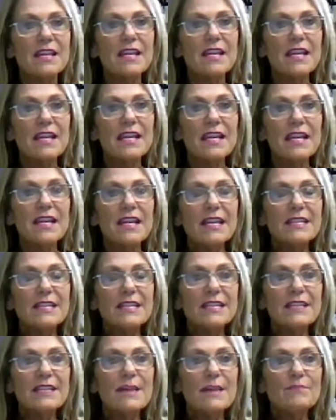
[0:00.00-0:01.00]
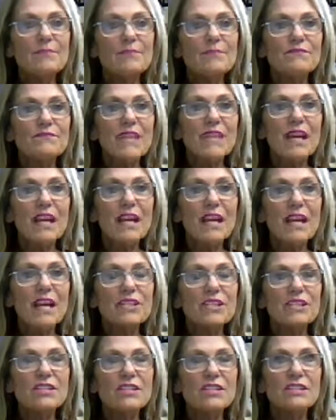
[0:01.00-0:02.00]
And um, I
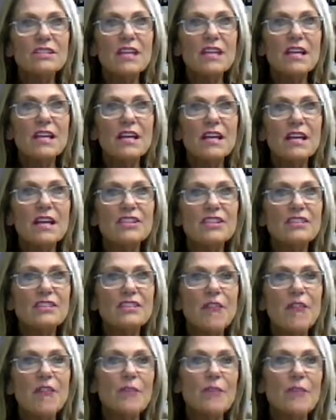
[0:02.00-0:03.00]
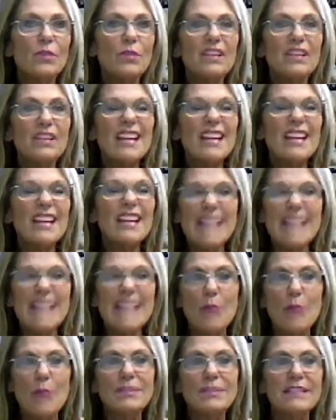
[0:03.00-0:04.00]
just, uh, I just, I really kind of
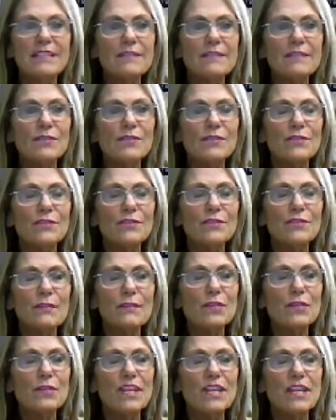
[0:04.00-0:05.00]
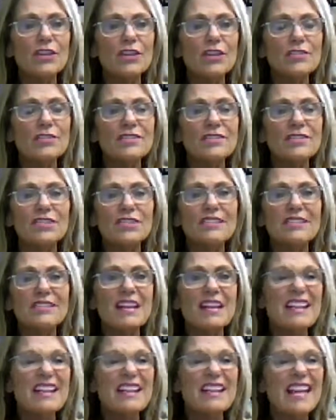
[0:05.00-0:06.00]
dabbled in it for several years, just
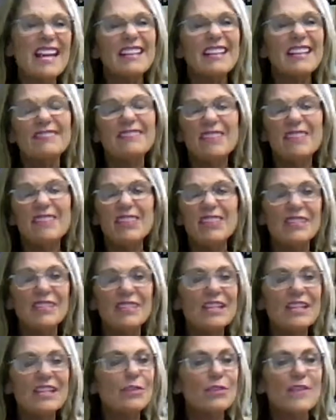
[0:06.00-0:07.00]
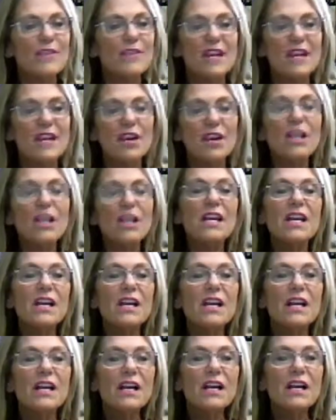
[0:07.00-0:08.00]
kind of handed, you know, here and there,
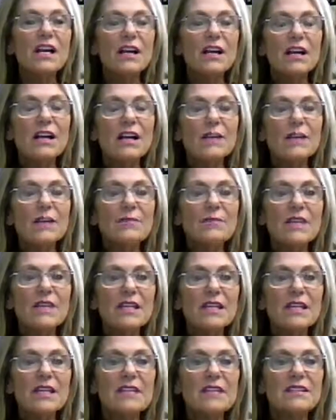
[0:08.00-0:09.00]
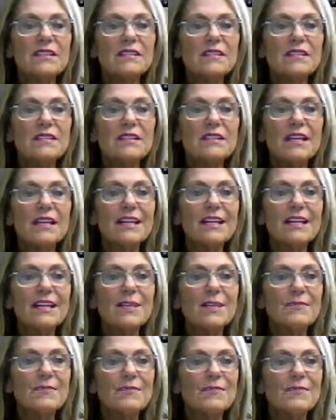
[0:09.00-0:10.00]
um, and ended
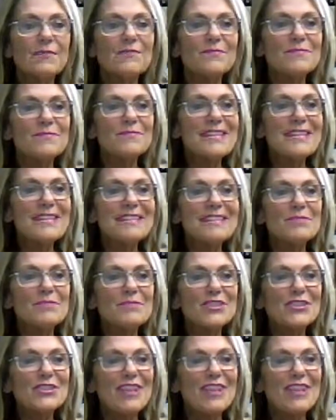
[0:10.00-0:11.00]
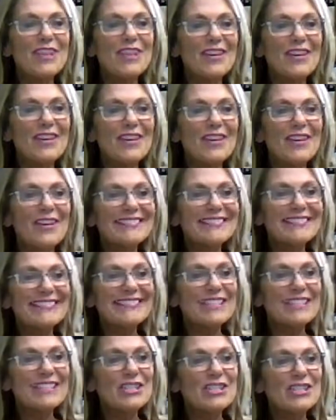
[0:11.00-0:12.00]
up meeting Michelle
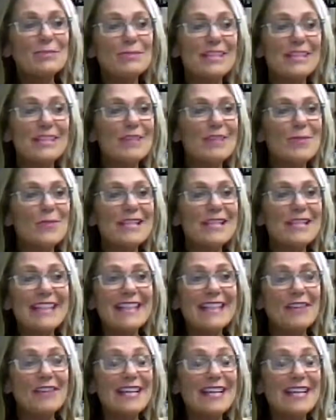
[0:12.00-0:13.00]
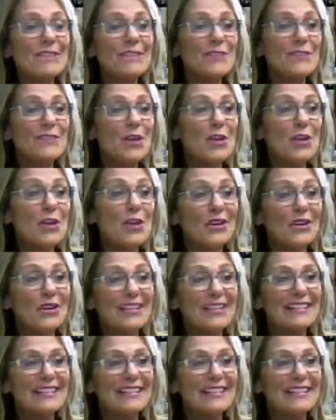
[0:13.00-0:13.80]
because she was like way down. I didn't even know her.